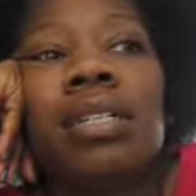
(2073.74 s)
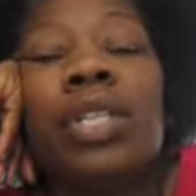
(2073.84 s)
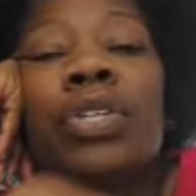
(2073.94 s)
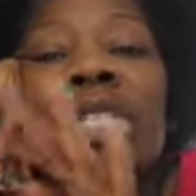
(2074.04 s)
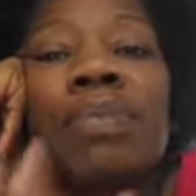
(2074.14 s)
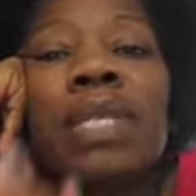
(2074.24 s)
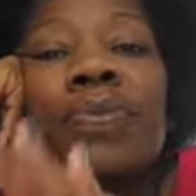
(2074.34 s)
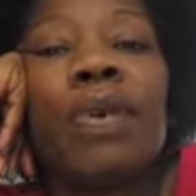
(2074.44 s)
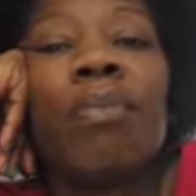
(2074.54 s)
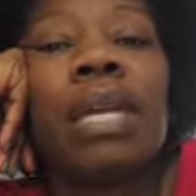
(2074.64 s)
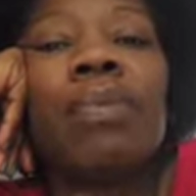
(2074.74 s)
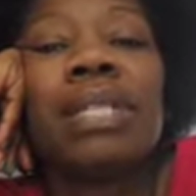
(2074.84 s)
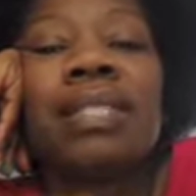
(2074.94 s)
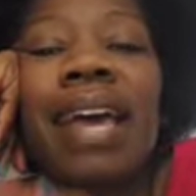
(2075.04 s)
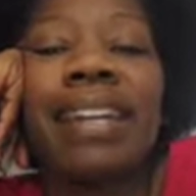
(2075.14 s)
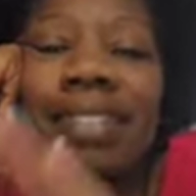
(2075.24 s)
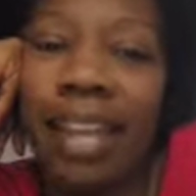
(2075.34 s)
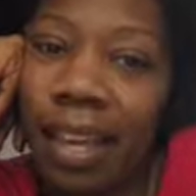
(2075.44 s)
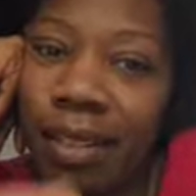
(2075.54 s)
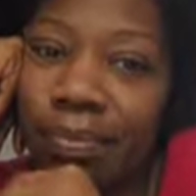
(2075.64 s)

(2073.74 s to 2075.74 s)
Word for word: Christmas for me was that day.